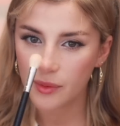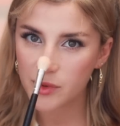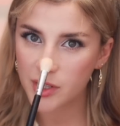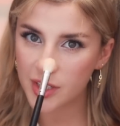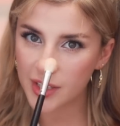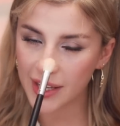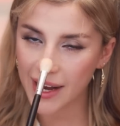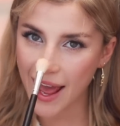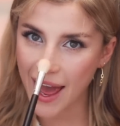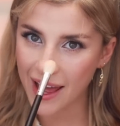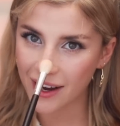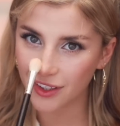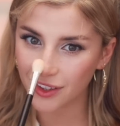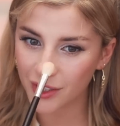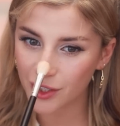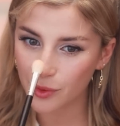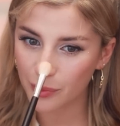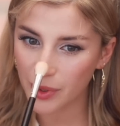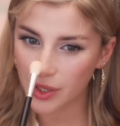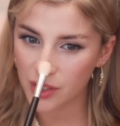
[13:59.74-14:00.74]
Just gonna add a
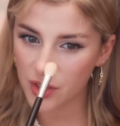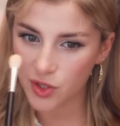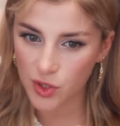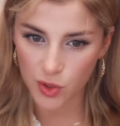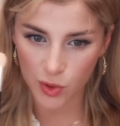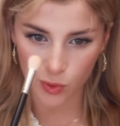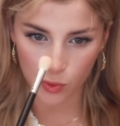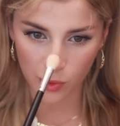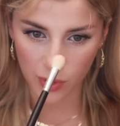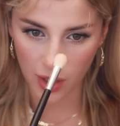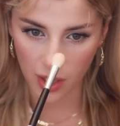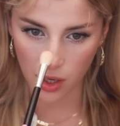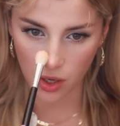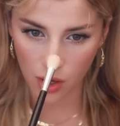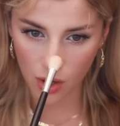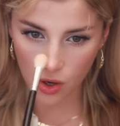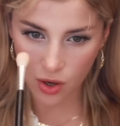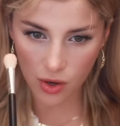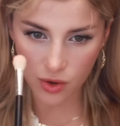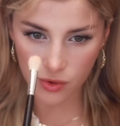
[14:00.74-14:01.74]
little bit to the
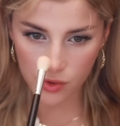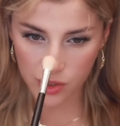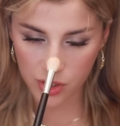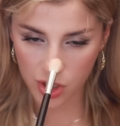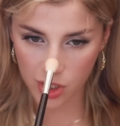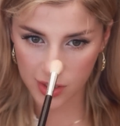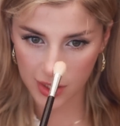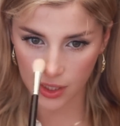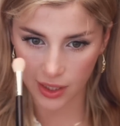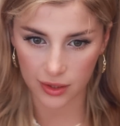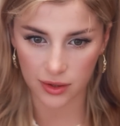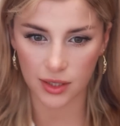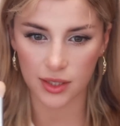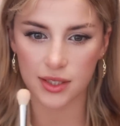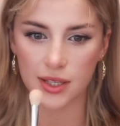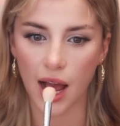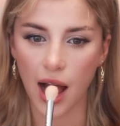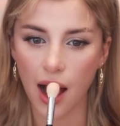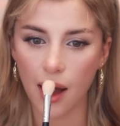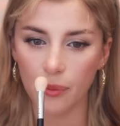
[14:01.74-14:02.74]
nose, just like at the
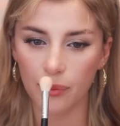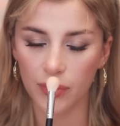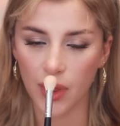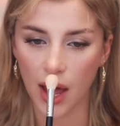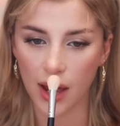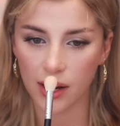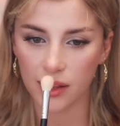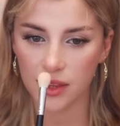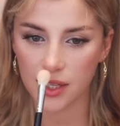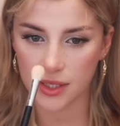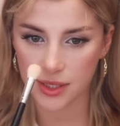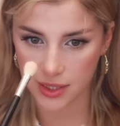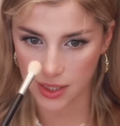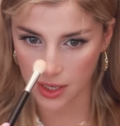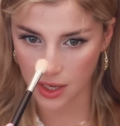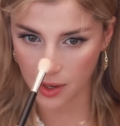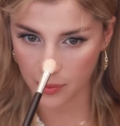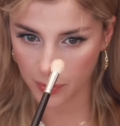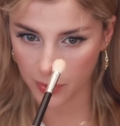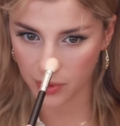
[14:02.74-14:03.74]
top, not at the
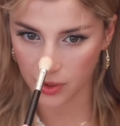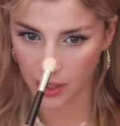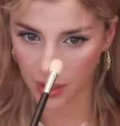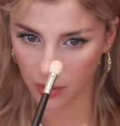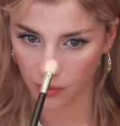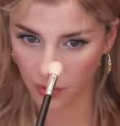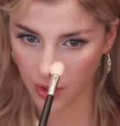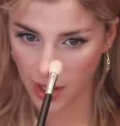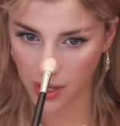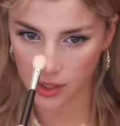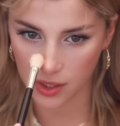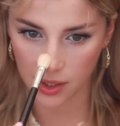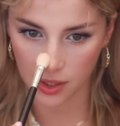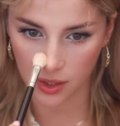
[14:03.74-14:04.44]
tip, like right